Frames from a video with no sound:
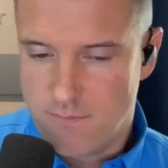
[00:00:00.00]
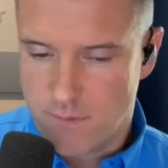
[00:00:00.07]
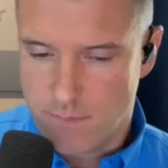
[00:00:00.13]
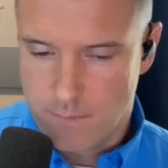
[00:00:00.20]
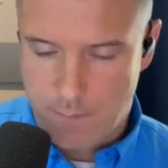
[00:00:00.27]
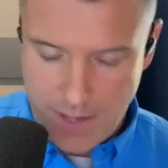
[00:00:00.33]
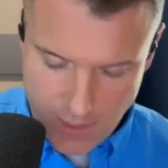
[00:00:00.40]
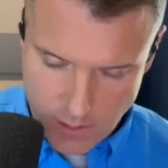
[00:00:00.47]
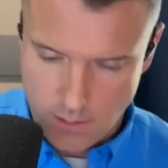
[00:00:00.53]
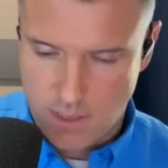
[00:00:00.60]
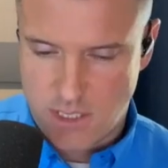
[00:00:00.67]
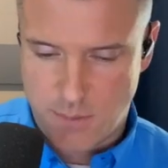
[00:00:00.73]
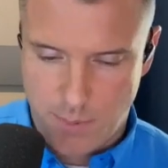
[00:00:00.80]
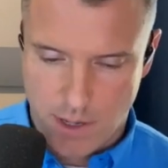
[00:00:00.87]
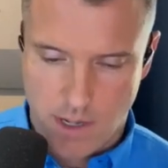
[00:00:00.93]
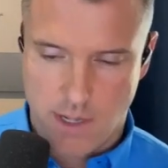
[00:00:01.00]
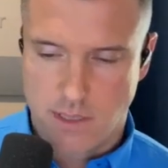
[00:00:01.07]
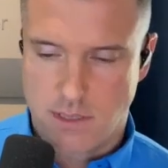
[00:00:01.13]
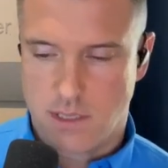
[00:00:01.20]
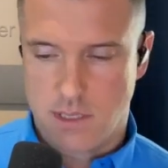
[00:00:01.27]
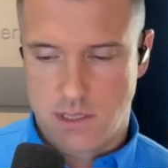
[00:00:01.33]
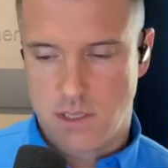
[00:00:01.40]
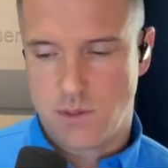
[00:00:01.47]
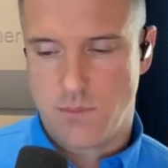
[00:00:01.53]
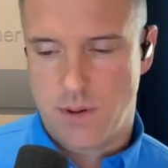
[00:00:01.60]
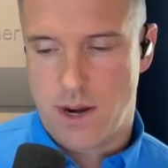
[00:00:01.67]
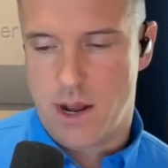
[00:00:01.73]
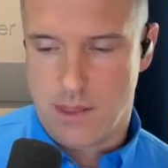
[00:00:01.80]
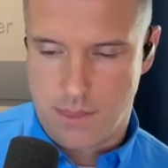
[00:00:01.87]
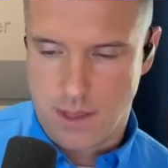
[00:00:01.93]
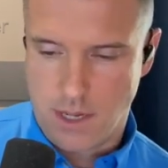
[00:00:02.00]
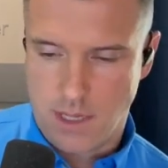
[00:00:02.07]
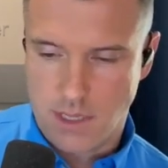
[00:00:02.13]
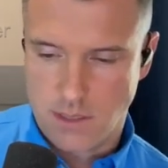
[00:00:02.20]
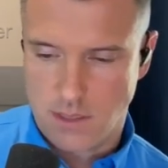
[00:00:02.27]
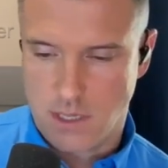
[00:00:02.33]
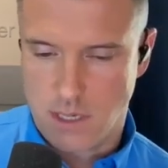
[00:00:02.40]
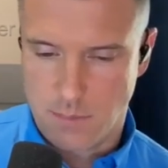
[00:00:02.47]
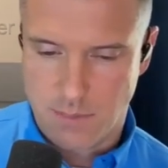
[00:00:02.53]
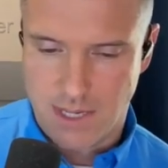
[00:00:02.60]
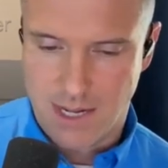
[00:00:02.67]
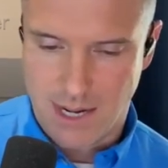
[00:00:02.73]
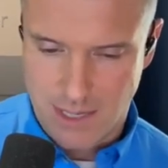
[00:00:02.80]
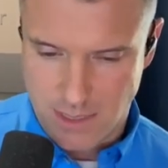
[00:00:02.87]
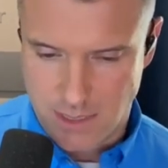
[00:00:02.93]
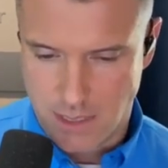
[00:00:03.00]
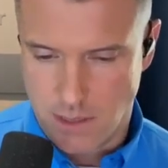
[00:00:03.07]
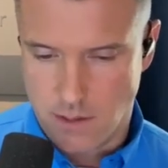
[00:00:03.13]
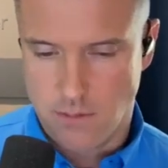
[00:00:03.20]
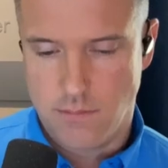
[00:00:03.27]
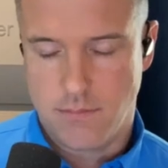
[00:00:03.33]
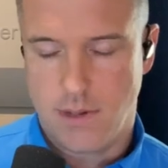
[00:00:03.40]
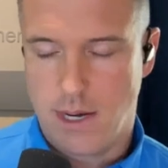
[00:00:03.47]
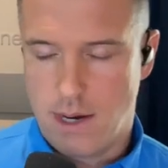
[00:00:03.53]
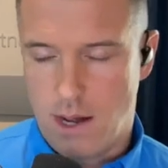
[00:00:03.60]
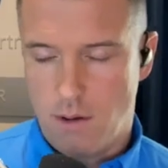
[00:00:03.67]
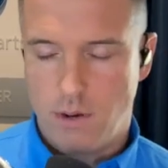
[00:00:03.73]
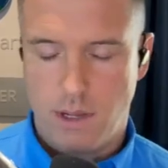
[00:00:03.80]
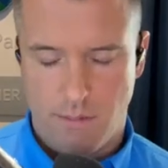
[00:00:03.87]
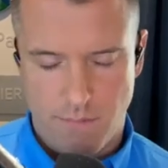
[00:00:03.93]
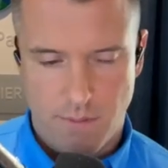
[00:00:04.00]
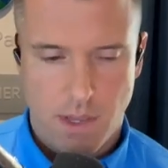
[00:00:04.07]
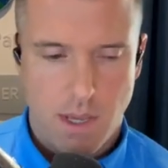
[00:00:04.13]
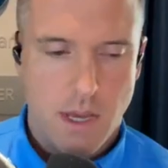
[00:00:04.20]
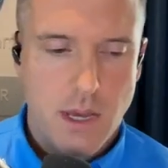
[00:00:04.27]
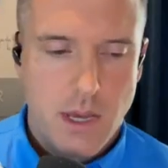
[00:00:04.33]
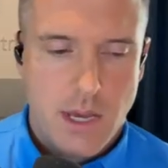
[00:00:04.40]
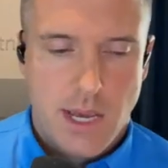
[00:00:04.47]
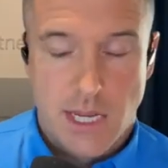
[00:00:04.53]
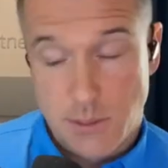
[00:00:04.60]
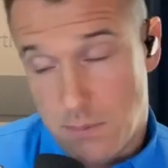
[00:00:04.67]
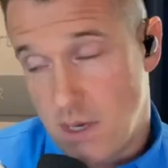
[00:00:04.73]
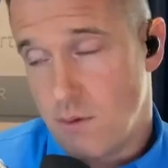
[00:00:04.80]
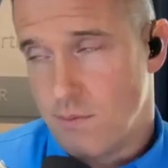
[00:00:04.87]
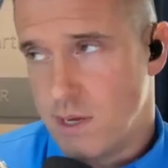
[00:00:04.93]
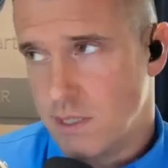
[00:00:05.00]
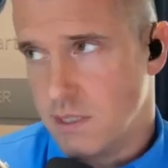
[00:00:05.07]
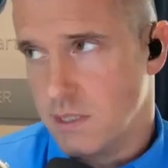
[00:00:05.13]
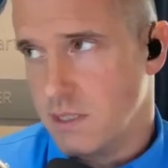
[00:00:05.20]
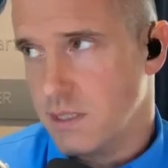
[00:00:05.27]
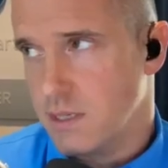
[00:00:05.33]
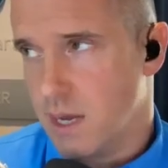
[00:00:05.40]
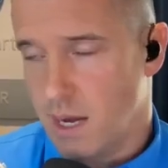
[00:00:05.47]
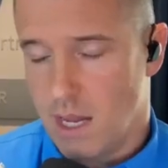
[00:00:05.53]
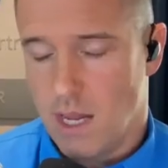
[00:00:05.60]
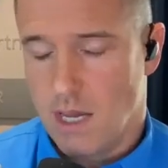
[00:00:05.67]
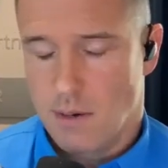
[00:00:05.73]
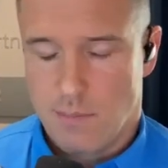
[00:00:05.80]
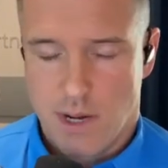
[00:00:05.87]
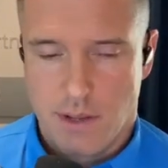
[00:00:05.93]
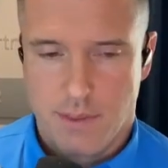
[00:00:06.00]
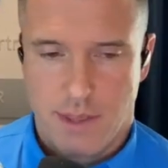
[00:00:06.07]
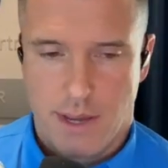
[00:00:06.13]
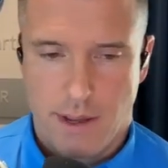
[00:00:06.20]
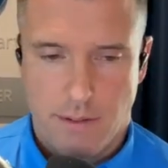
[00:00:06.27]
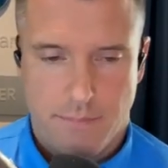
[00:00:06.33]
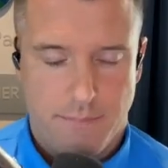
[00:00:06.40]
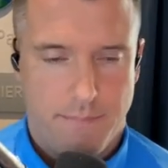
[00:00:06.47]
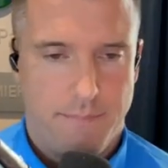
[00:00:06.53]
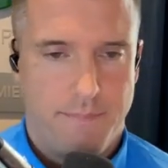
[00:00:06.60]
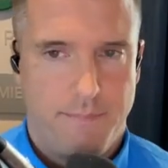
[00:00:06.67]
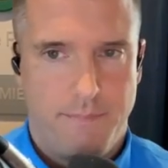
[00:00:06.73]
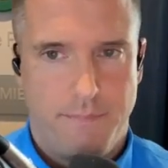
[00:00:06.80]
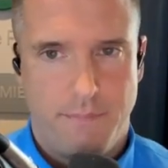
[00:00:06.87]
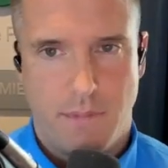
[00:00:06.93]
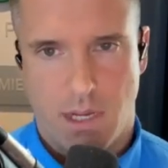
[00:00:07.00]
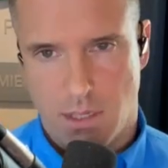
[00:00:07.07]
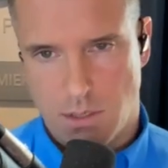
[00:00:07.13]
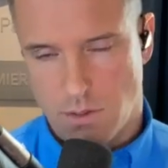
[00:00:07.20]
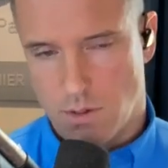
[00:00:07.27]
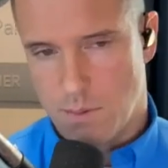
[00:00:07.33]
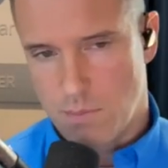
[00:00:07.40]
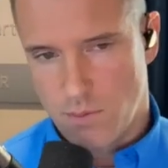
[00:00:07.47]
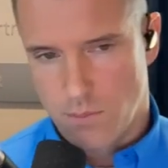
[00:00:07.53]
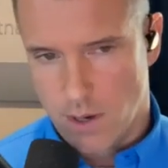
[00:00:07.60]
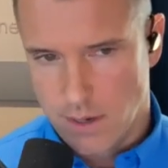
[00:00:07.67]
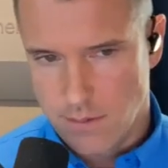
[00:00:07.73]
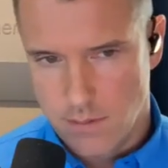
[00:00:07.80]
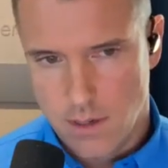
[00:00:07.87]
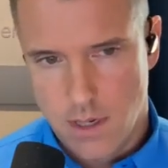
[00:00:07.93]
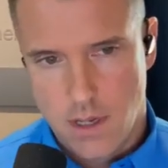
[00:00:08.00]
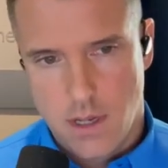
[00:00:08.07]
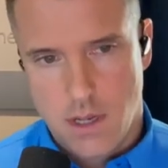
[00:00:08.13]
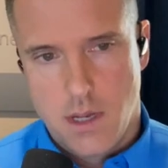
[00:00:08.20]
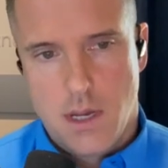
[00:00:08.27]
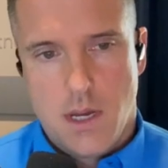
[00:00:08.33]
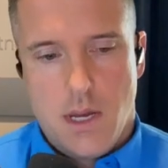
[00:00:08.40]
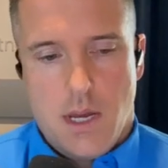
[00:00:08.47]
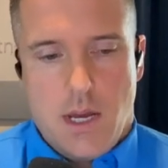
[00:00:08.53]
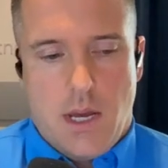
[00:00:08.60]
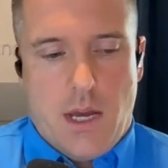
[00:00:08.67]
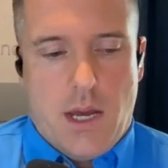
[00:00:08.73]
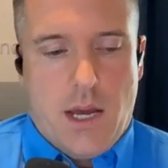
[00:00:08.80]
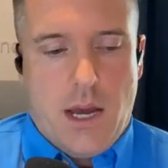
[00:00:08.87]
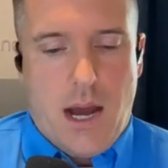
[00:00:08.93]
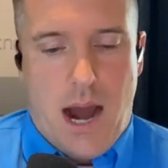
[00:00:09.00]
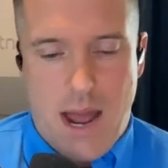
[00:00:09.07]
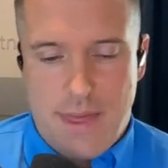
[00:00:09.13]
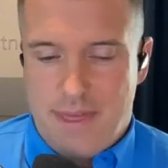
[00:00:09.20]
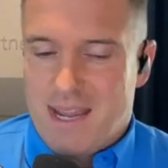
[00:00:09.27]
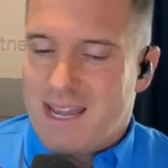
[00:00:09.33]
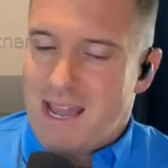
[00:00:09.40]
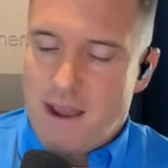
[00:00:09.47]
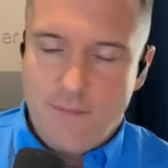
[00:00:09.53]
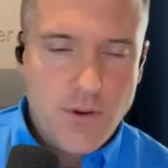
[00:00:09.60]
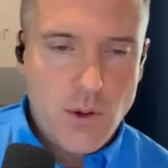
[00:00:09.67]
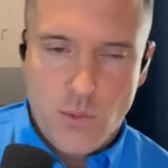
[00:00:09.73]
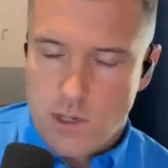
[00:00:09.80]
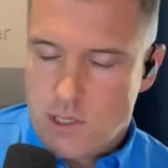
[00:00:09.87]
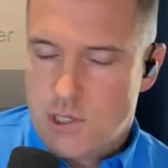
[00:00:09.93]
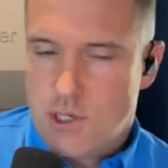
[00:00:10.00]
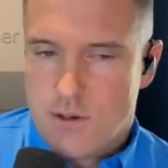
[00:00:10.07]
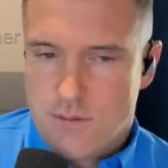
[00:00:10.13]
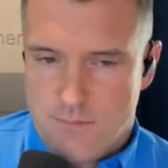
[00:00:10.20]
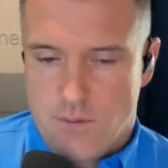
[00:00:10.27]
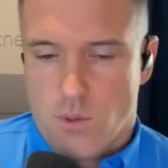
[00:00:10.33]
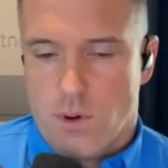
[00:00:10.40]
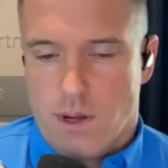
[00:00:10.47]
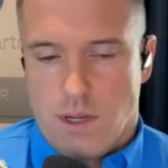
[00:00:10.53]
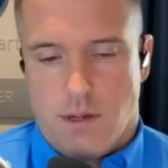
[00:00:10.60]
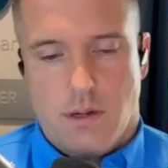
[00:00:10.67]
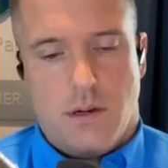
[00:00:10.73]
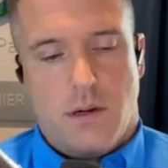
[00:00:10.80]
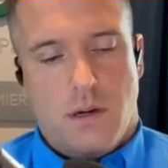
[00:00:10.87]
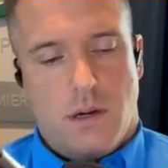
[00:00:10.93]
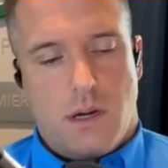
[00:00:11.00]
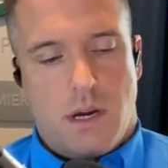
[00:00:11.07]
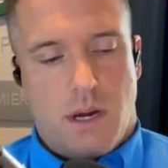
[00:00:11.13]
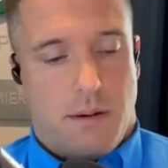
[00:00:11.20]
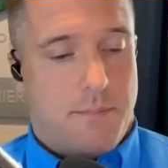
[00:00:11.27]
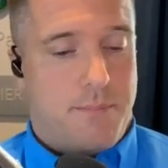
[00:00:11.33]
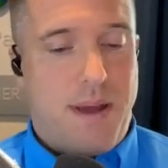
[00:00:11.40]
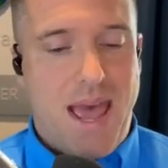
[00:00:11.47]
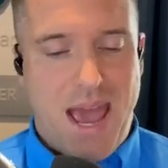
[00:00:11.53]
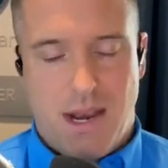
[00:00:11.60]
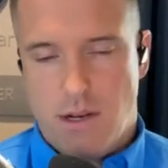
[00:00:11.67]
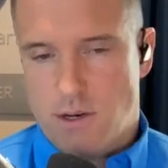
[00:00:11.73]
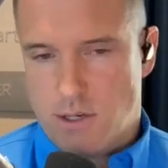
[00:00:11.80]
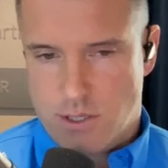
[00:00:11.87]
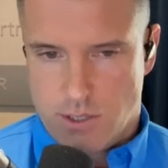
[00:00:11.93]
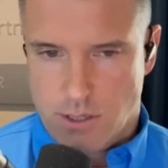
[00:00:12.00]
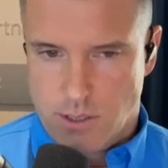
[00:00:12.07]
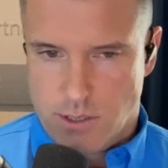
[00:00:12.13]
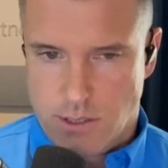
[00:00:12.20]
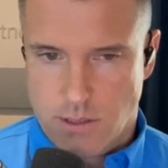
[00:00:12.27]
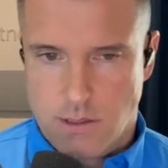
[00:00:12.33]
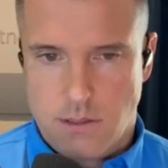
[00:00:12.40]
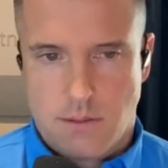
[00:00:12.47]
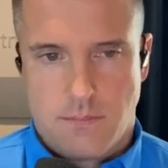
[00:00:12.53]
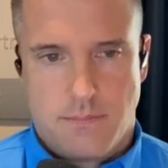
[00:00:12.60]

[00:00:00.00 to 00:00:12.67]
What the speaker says: Based on experience, this is what I think is going to be ideal. And I'll give as many reasons as I can about that. Okay, so number one, I think everyone should avoid competitor searches.